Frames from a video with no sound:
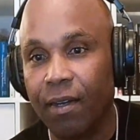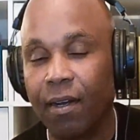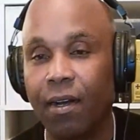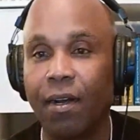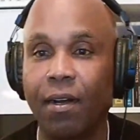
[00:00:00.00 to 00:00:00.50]

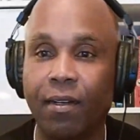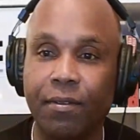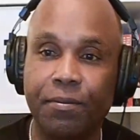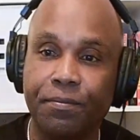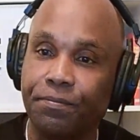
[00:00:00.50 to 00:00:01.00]

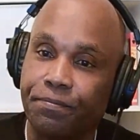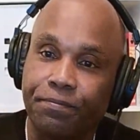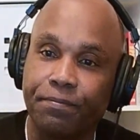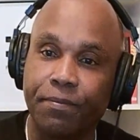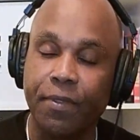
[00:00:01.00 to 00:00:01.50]
You
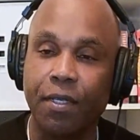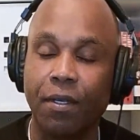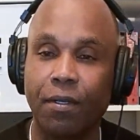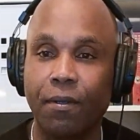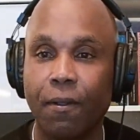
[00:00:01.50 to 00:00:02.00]

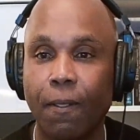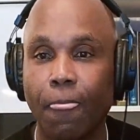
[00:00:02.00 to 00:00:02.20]
know,